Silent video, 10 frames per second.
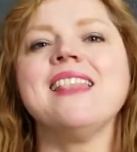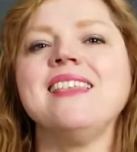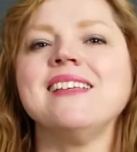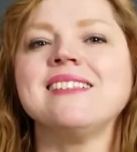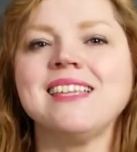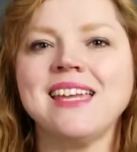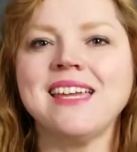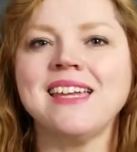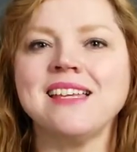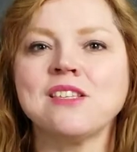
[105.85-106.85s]
This
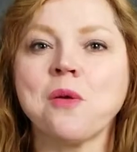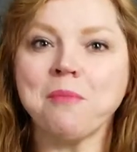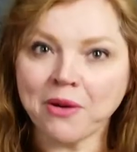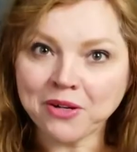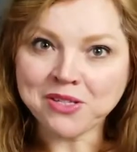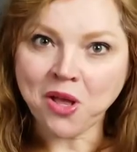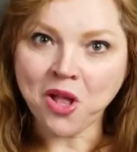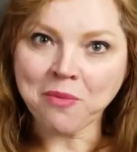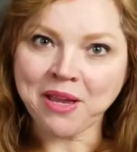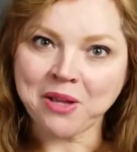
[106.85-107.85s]
is
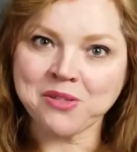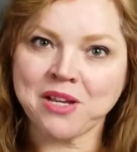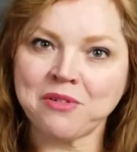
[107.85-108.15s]
Marisol by Jose